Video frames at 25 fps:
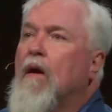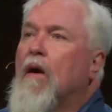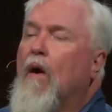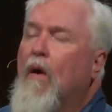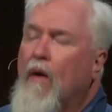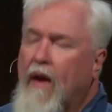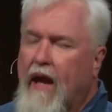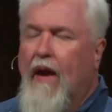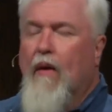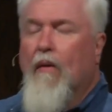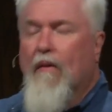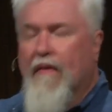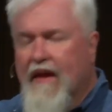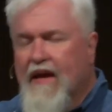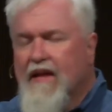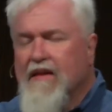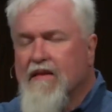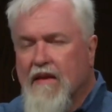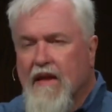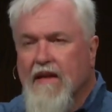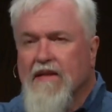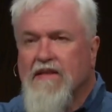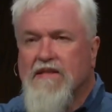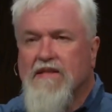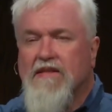Okay, well
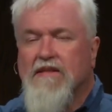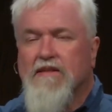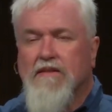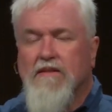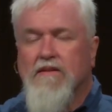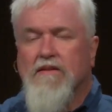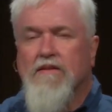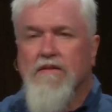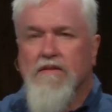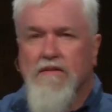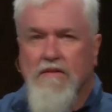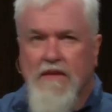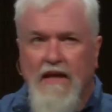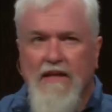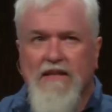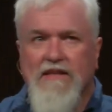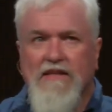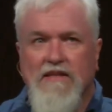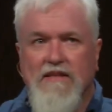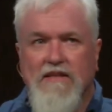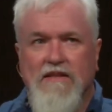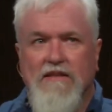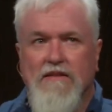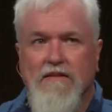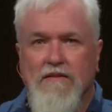that's
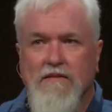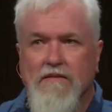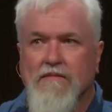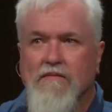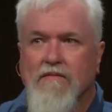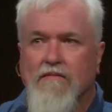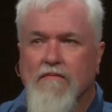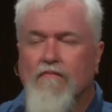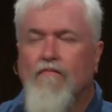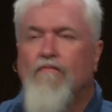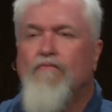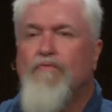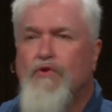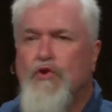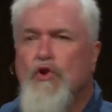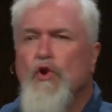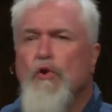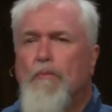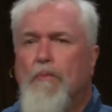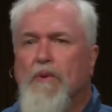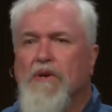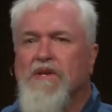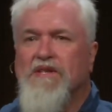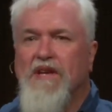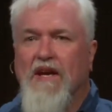
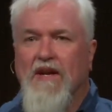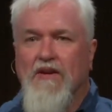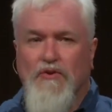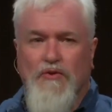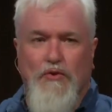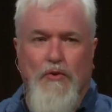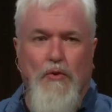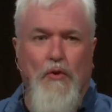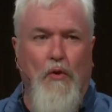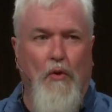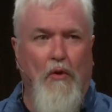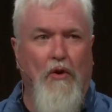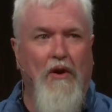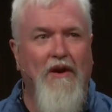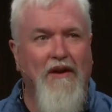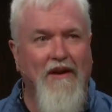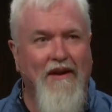2% true.